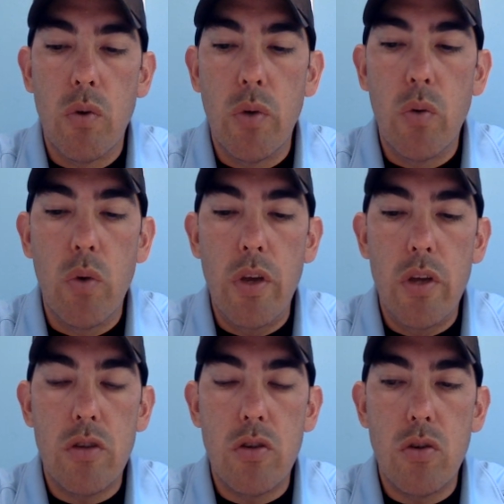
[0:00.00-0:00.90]
When we
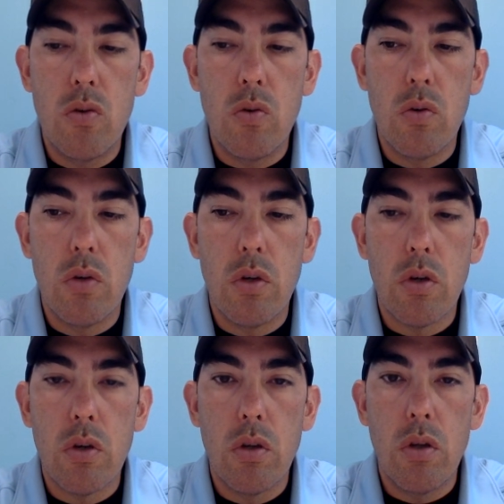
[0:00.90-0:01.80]
went
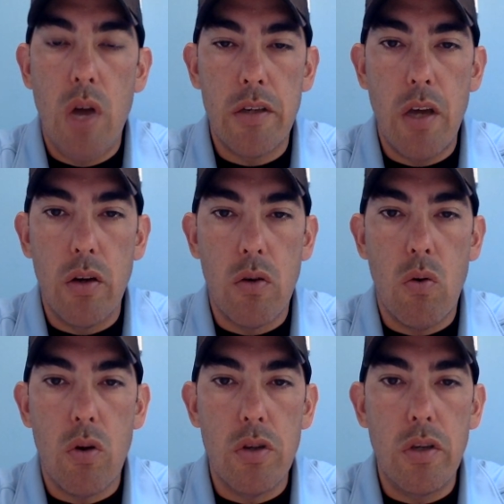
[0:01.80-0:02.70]
into
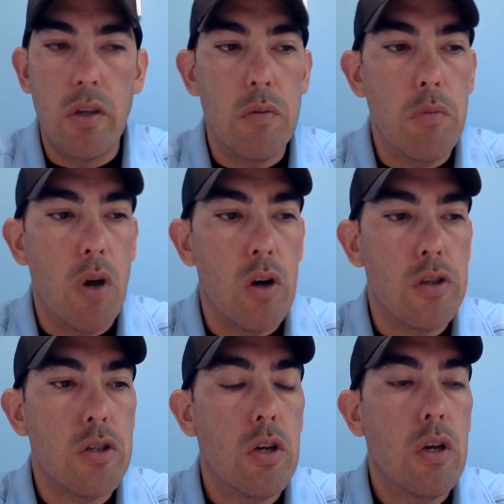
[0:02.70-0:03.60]
lockdown and quarantine in
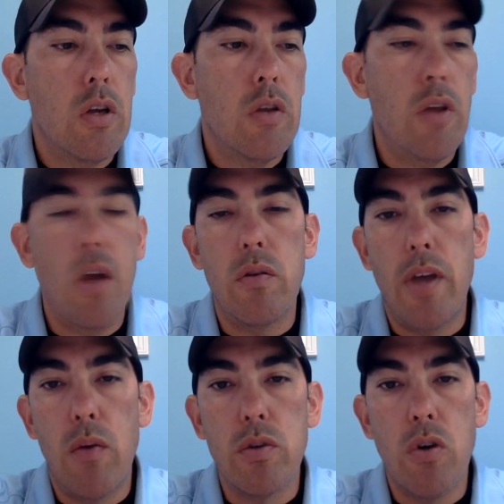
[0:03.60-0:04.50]
March,
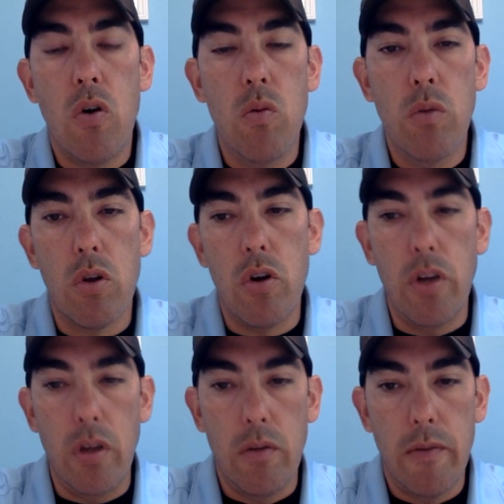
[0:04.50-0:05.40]
that was home
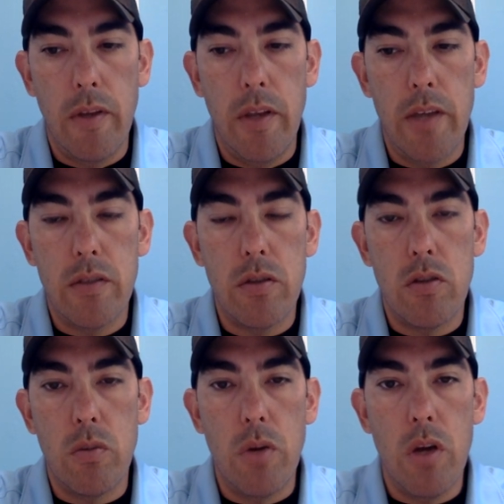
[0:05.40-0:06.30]
learning, and
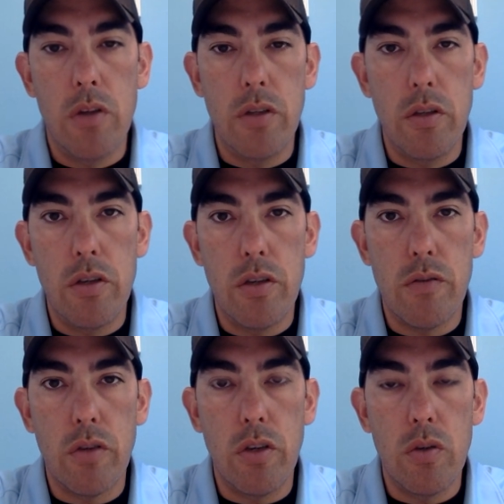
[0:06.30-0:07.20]
that's the terminology
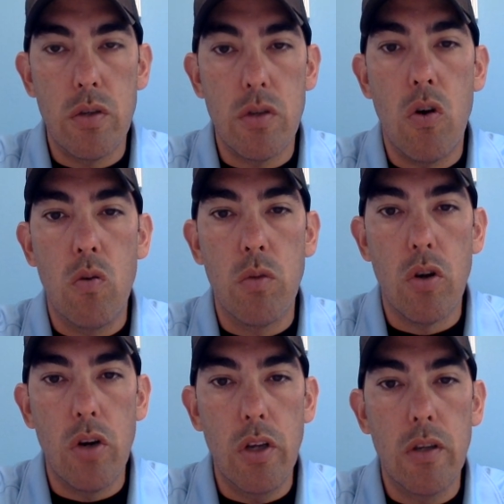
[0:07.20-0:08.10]
the district uses,
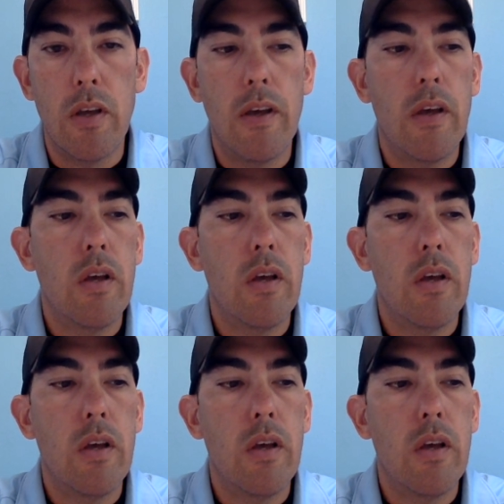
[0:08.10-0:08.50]
home learning.